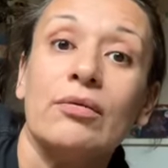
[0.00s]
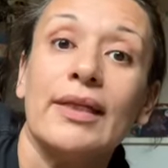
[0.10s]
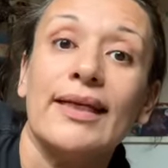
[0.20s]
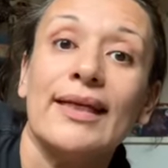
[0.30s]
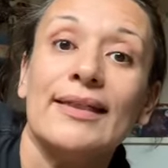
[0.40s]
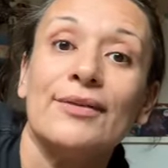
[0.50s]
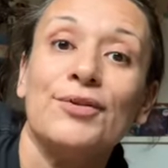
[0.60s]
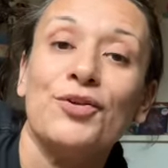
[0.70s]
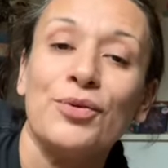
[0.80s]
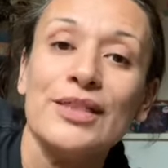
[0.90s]
Like I did
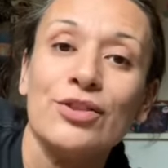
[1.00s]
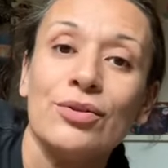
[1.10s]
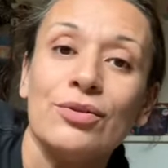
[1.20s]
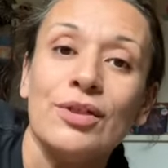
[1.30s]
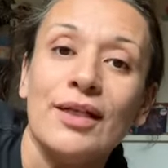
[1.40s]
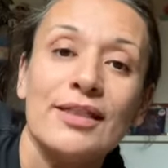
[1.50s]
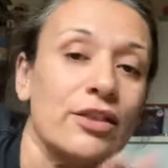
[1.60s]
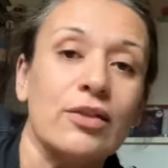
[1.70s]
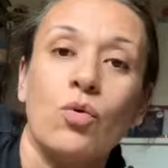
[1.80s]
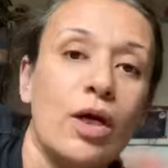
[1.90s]
with Crystal,
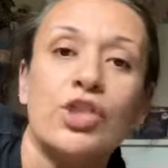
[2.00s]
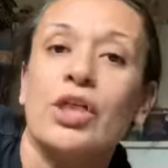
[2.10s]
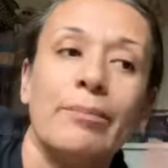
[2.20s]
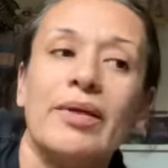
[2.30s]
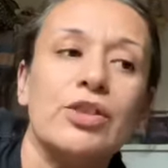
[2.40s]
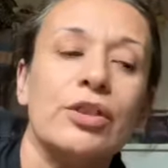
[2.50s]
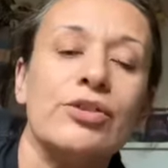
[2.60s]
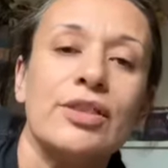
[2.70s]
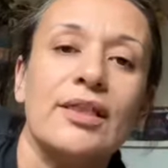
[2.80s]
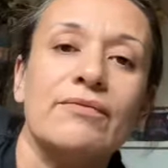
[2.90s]
started watching a bunch of her
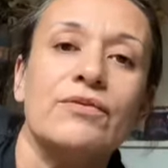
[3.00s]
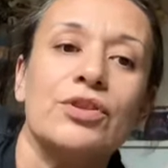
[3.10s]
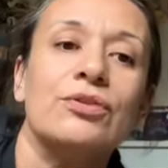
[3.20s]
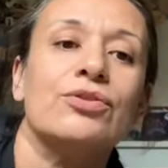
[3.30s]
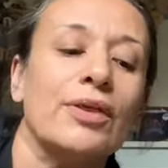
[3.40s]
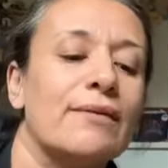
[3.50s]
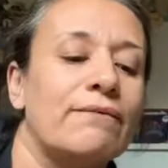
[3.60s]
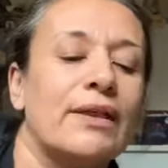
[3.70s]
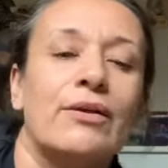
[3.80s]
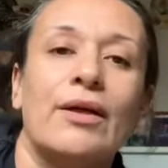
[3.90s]
stuff to try and
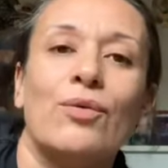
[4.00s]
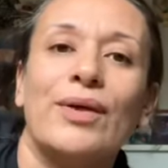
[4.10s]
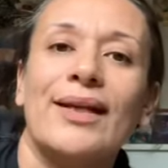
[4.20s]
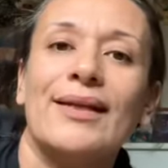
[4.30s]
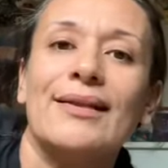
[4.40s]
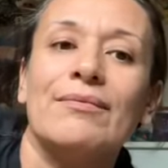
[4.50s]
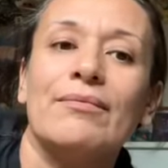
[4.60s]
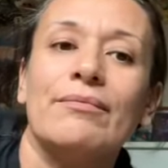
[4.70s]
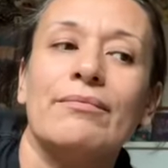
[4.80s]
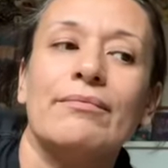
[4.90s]
figure out what I could
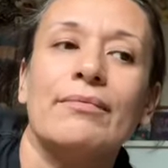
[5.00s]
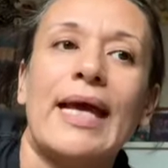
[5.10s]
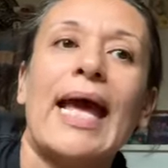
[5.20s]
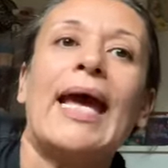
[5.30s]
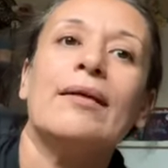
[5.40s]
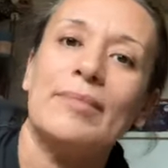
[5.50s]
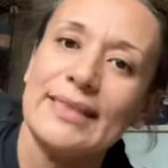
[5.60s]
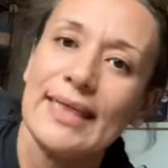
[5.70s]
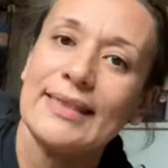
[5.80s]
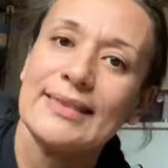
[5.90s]
add
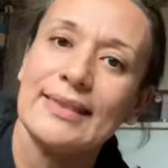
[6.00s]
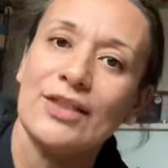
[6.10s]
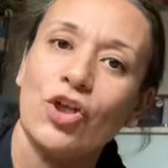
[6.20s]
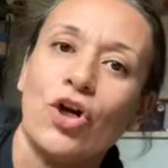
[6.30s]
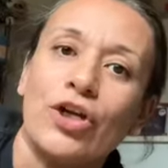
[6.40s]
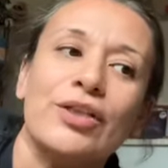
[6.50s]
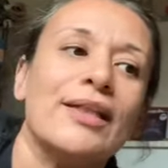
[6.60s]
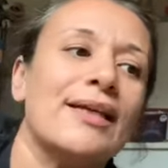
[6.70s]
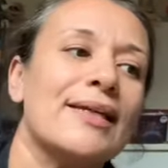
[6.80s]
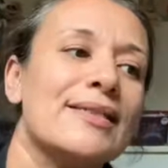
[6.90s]
besides the yarn
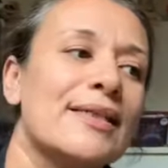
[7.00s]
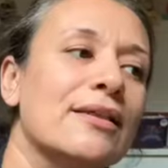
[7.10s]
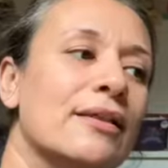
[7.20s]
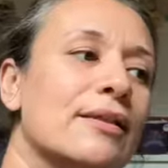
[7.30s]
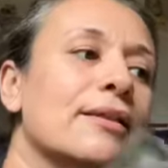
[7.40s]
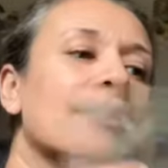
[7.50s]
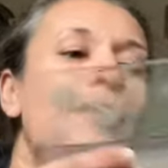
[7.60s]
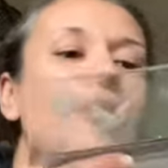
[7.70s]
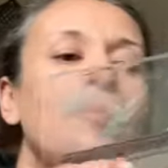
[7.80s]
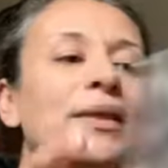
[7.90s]
that I sent her.
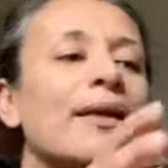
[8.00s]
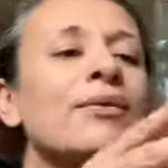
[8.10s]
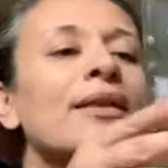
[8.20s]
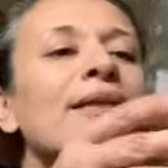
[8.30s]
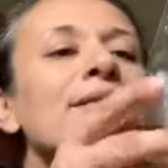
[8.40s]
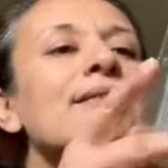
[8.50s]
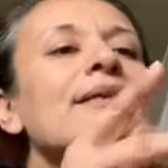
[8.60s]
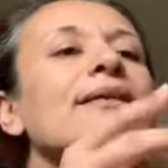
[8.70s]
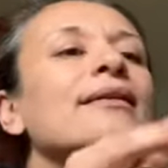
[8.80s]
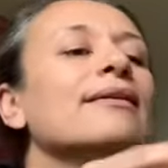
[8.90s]
But I would like to
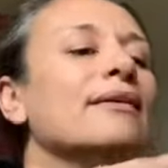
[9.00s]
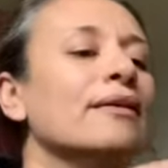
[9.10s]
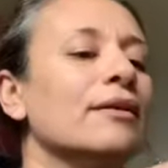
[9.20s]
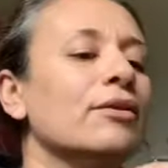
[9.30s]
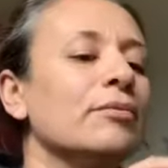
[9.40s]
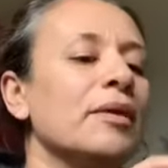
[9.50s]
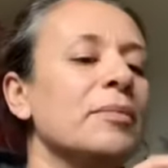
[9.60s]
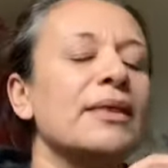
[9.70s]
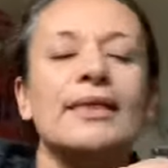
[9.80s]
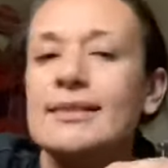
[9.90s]
send, you know, maybe
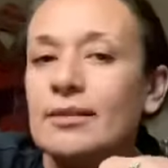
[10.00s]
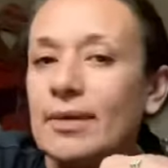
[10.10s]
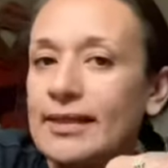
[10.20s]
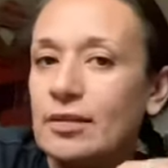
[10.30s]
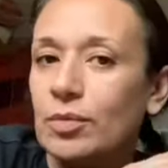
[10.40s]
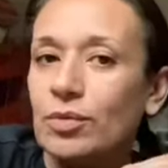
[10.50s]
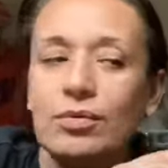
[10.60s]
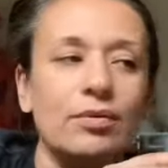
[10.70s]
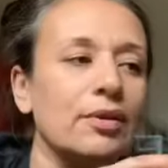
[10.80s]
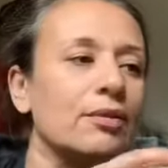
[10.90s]
customizable
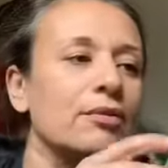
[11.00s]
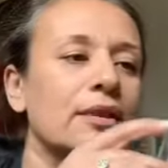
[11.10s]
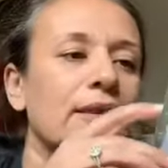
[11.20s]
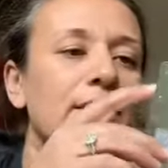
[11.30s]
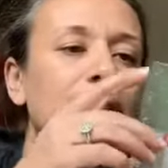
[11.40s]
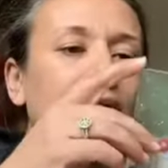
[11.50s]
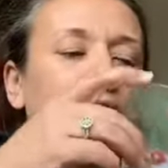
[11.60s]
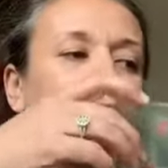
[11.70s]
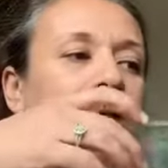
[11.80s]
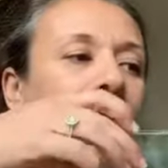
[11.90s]
little things like,
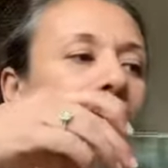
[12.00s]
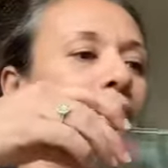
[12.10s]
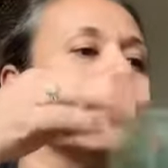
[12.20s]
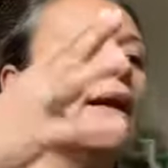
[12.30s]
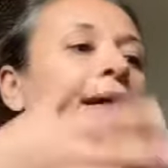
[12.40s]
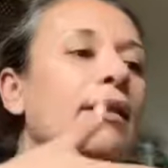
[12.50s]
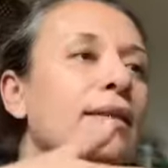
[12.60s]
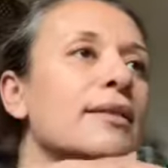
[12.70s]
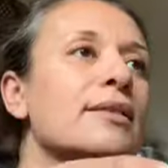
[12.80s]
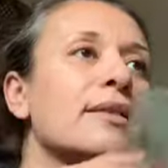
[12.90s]
okay, out of
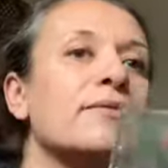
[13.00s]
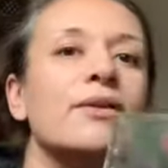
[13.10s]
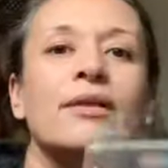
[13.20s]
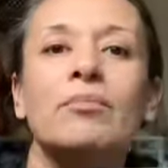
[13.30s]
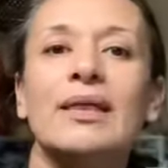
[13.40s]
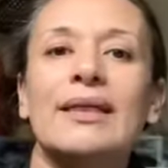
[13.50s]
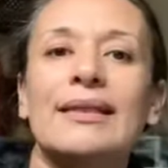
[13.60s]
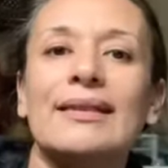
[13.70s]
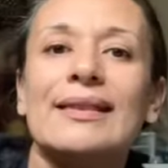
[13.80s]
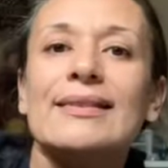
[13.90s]
this stuff you can pick it
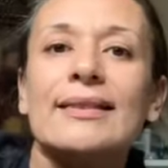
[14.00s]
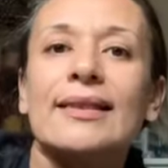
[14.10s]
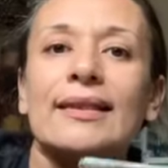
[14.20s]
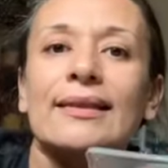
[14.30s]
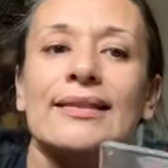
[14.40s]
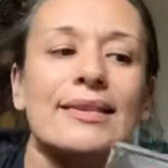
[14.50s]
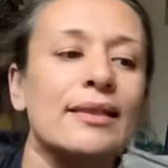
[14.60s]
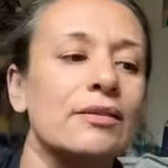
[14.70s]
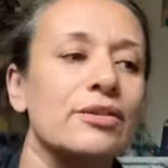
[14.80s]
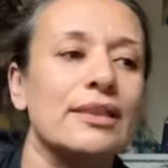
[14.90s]
in these
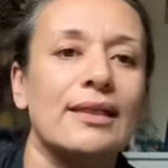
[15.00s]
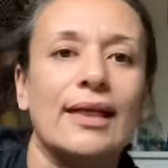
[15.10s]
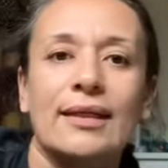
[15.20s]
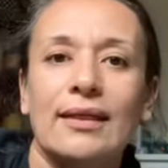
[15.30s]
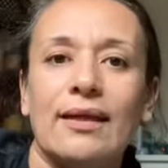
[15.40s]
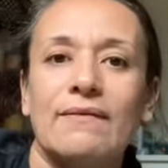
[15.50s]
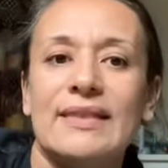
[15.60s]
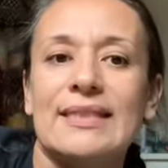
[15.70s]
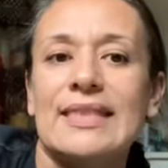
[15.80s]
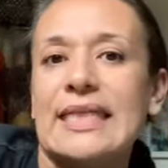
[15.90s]
colors, and I can have
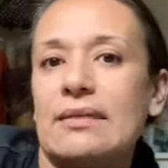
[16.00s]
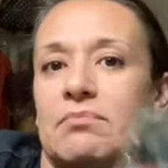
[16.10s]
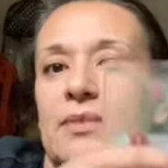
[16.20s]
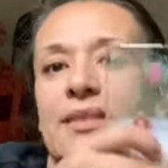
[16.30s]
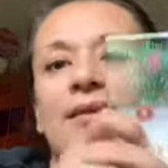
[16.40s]
these themes.